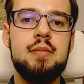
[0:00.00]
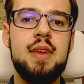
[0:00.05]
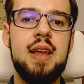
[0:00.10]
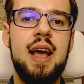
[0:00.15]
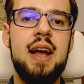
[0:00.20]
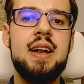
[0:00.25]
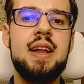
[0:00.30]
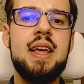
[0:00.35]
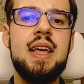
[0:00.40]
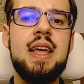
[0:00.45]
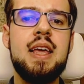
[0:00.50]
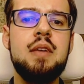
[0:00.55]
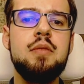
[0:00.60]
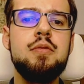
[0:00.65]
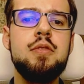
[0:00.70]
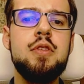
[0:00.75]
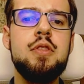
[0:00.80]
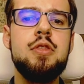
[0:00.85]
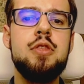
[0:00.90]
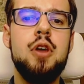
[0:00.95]
And
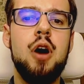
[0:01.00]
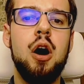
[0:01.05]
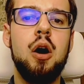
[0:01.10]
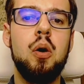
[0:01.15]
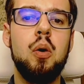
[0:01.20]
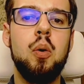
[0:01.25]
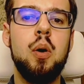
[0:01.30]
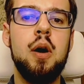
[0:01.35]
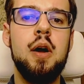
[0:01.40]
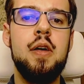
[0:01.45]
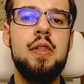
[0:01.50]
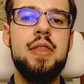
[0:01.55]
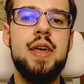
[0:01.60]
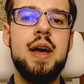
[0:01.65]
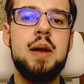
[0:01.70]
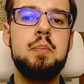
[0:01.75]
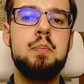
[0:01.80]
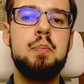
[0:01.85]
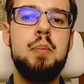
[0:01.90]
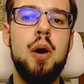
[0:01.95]
even though they
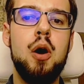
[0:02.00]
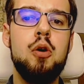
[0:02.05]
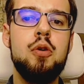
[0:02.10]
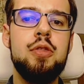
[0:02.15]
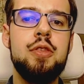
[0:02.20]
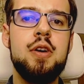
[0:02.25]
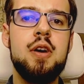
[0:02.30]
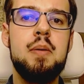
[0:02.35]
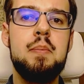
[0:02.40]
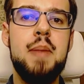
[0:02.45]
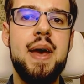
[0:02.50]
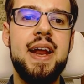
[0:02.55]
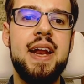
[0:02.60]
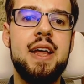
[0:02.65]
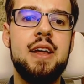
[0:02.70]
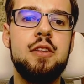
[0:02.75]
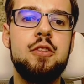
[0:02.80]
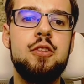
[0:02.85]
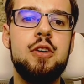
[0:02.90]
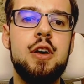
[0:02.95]
had both
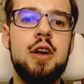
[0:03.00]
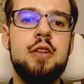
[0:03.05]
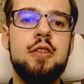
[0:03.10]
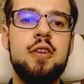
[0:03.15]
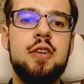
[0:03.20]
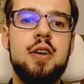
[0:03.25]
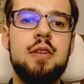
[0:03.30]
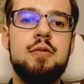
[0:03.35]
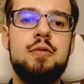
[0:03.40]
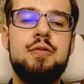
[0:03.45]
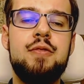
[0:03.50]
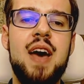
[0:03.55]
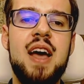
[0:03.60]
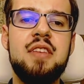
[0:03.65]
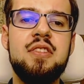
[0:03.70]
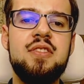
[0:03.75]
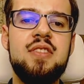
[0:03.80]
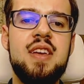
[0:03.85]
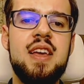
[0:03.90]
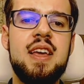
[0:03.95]
committed to
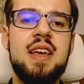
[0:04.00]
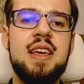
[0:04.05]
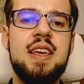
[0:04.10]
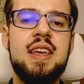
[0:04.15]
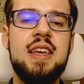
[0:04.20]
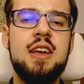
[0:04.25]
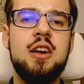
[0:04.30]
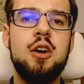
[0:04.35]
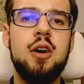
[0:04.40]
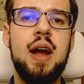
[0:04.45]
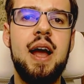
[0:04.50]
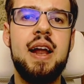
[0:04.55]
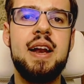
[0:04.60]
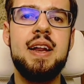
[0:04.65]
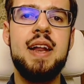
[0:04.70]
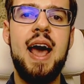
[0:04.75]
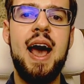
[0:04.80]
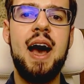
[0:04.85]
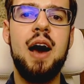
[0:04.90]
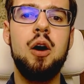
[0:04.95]
confessing here and
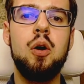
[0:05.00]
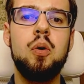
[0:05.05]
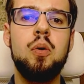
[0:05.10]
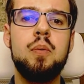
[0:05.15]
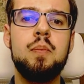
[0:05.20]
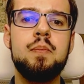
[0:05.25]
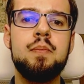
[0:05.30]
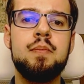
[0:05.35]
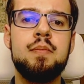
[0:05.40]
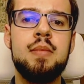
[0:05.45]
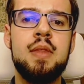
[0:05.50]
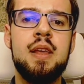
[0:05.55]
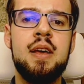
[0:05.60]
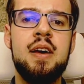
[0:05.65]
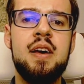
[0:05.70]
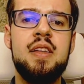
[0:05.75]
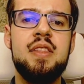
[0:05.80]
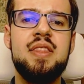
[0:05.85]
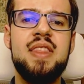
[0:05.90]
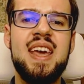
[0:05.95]
now,
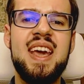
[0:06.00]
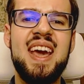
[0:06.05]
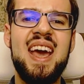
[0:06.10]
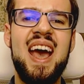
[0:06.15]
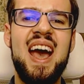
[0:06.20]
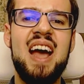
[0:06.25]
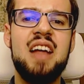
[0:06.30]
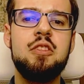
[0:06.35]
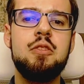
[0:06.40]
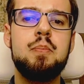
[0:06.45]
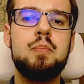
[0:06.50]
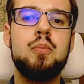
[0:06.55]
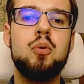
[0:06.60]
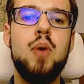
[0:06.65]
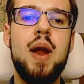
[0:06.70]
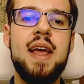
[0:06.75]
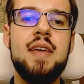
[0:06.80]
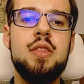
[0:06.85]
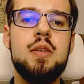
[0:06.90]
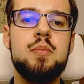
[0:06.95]
they can't
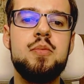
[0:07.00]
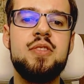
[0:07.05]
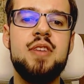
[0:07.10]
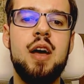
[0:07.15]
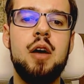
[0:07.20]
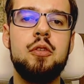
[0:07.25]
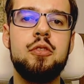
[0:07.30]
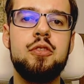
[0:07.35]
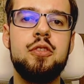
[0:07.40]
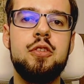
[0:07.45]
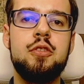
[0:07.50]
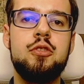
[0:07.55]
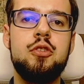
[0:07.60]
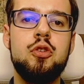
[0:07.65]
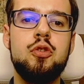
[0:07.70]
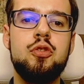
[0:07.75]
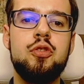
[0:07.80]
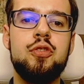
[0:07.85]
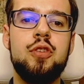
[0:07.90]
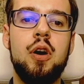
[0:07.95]
bring themselves to
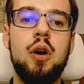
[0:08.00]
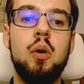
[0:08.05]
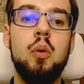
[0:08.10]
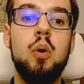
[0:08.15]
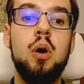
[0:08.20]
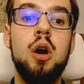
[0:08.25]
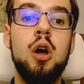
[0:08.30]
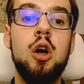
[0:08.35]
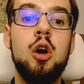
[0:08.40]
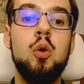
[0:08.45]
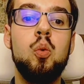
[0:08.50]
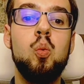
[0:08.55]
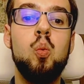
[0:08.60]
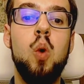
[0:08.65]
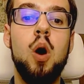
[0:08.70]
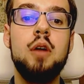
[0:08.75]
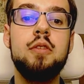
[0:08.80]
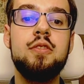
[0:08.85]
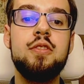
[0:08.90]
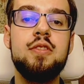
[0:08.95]
do so
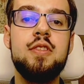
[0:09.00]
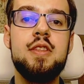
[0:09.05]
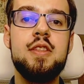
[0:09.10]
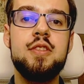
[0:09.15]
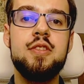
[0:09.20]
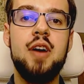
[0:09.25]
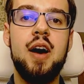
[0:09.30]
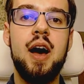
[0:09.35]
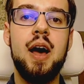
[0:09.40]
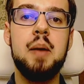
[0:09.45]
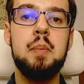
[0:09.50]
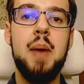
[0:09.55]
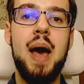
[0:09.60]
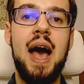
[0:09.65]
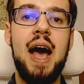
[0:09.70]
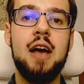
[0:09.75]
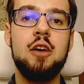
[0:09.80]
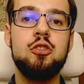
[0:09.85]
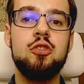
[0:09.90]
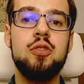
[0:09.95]
once the time
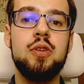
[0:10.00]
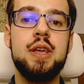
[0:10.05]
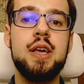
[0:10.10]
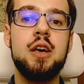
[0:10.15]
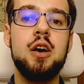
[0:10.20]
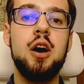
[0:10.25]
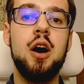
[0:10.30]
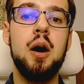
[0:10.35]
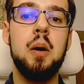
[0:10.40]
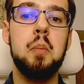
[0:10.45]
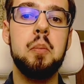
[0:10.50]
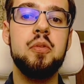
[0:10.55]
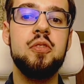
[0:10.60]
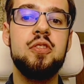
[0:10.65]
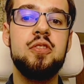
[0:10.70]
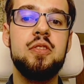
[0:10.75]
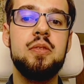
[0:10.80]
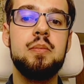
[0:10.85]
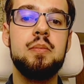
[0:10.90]
actually comes.